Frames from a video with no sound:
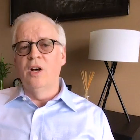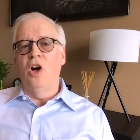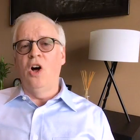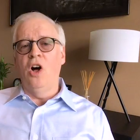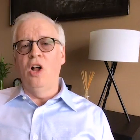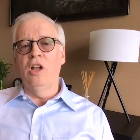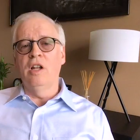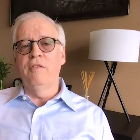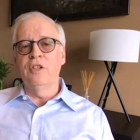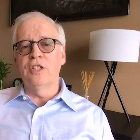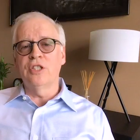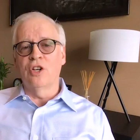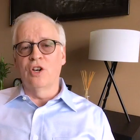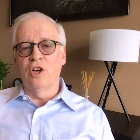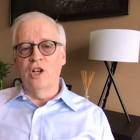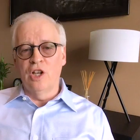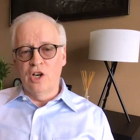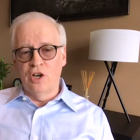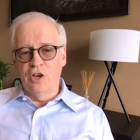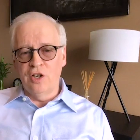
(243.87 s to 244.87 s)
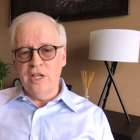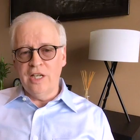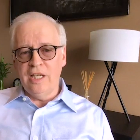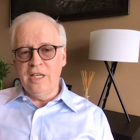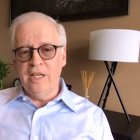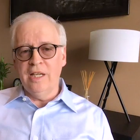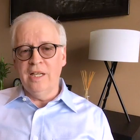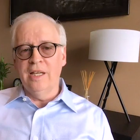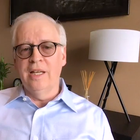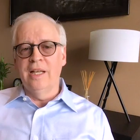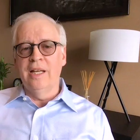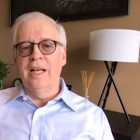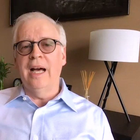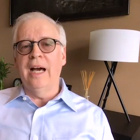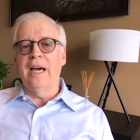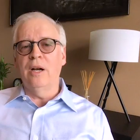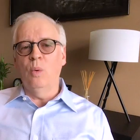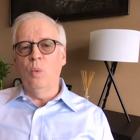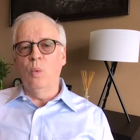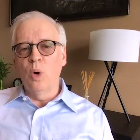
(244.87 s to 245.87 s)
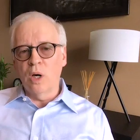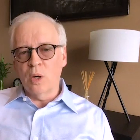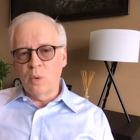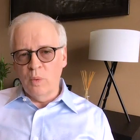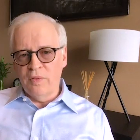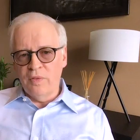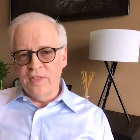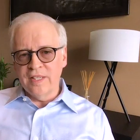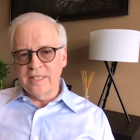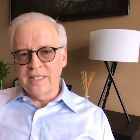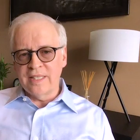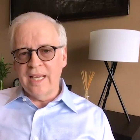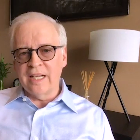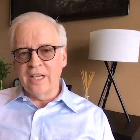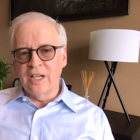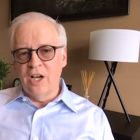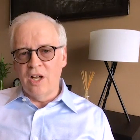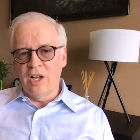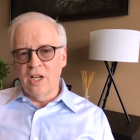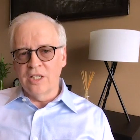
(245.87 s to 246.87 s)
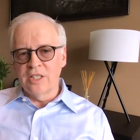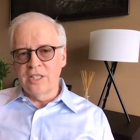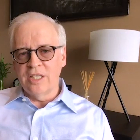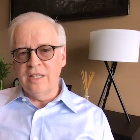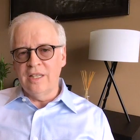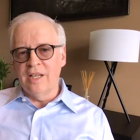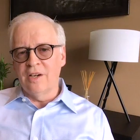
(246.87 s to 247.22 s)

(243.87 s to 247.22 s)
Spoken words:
All of us are learning how to work with this technology.